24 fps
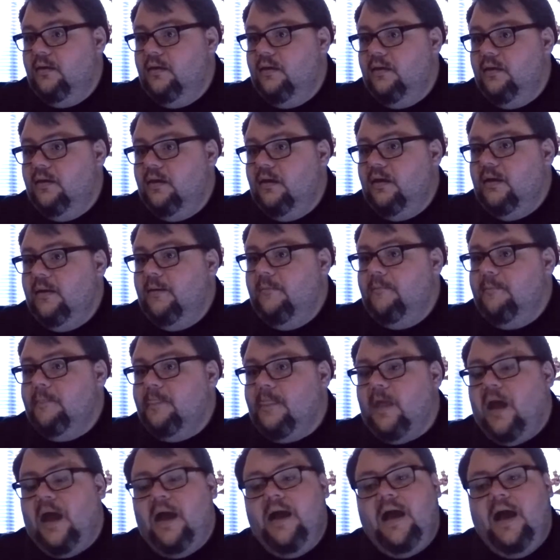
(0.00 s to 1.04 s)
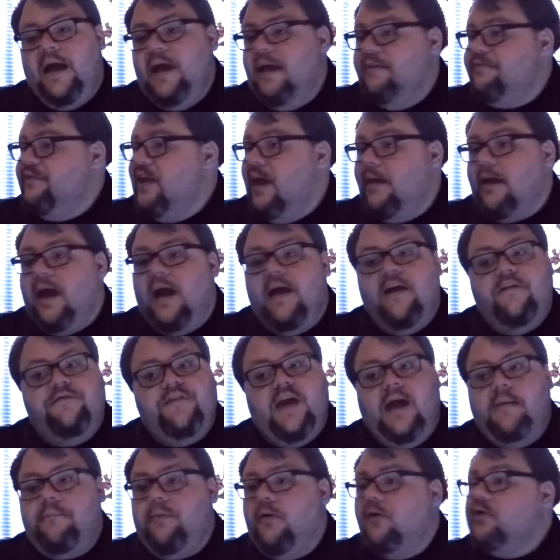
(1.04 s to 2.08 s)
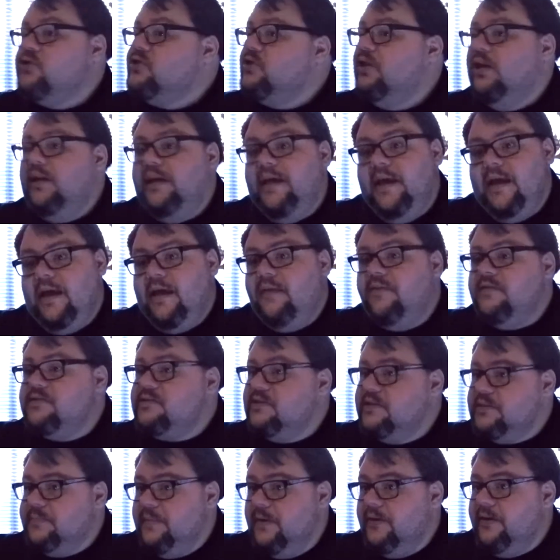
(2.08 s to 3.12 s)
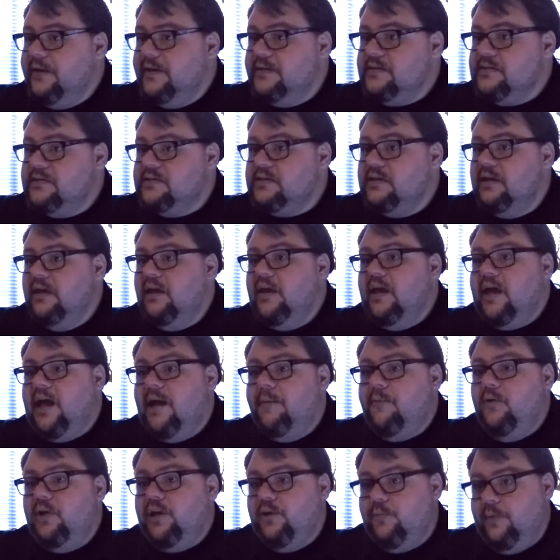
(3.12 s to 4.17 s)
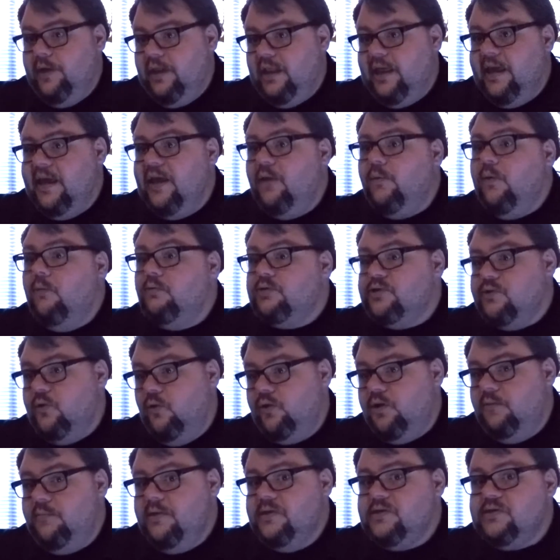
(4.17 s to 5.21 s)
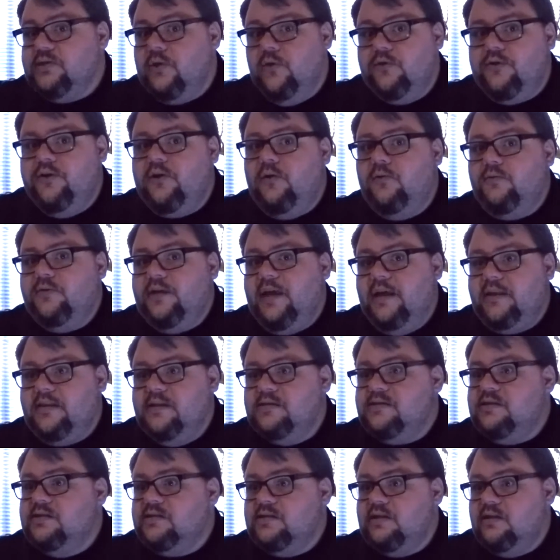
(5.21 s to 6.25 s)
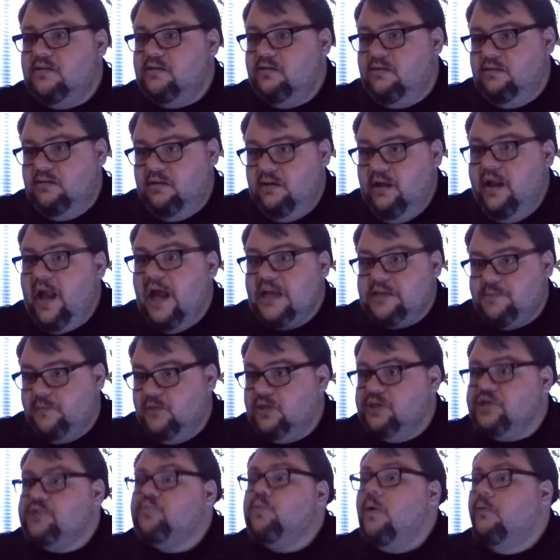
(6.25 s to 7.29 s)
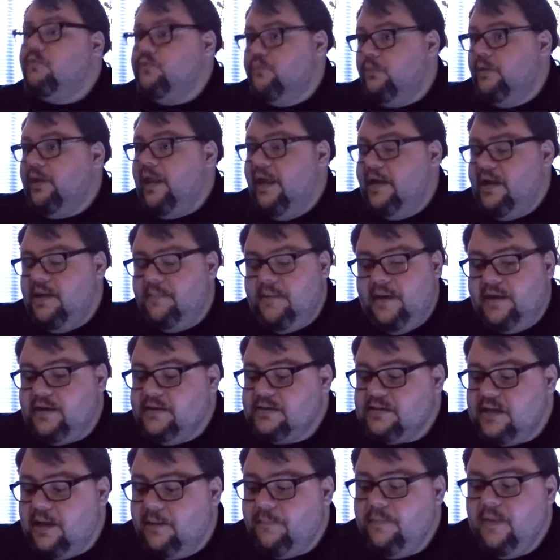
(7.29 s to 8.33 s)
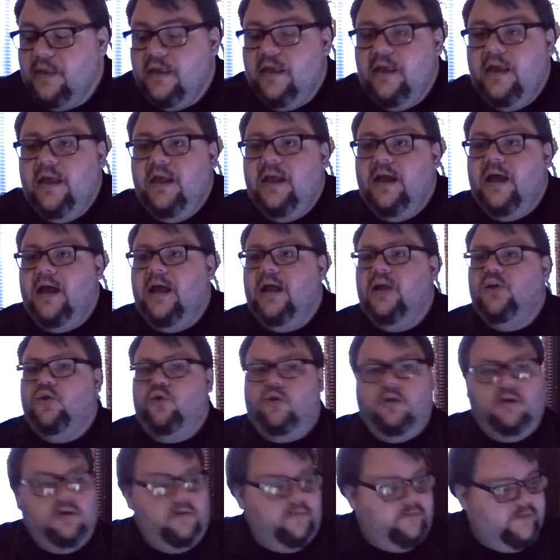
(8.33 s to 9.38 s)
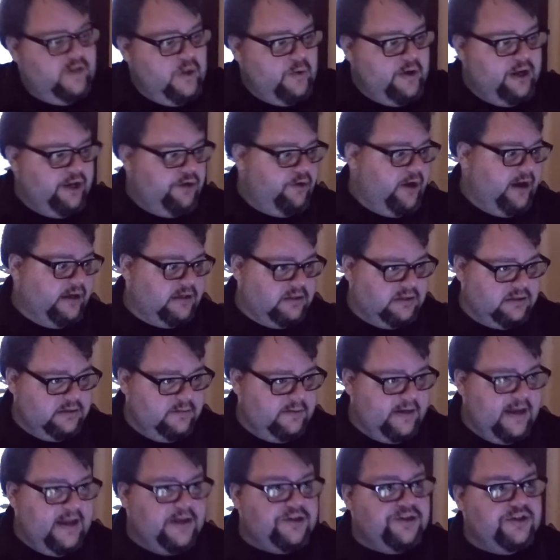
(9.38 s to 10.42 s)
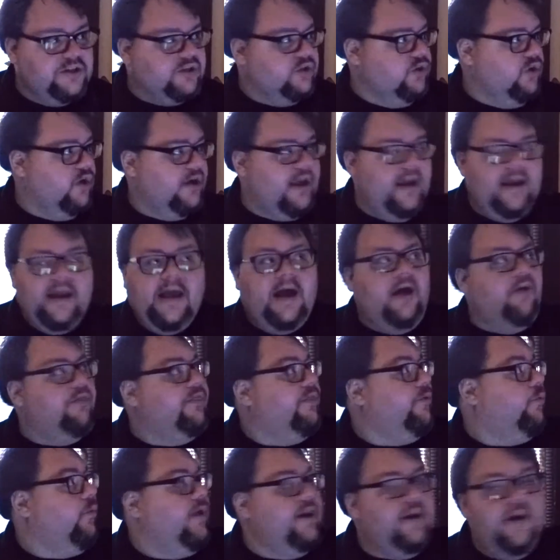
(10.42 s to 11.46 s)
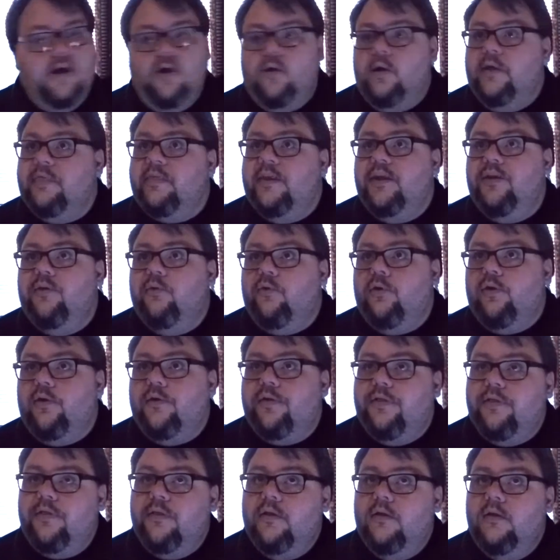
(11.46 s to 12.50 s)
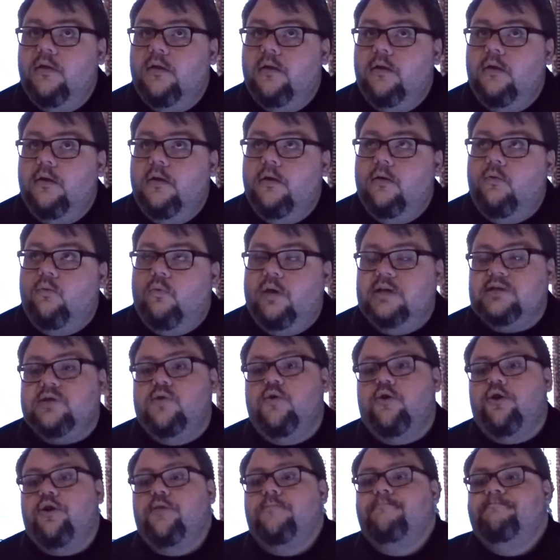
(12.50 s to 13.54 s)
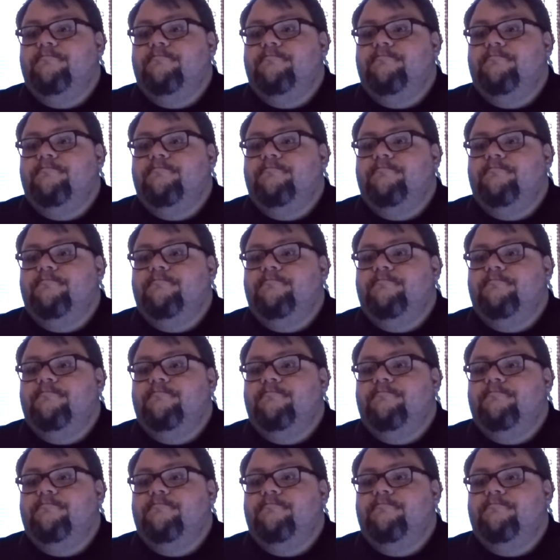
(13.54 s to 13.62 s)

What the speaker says: have not personally had this experience. I'm only relaying what was told to me, so don't take this as gospel. It's just what was relayed to me. It's not a long flowing dress, and she's looking out the window in the northwest corner.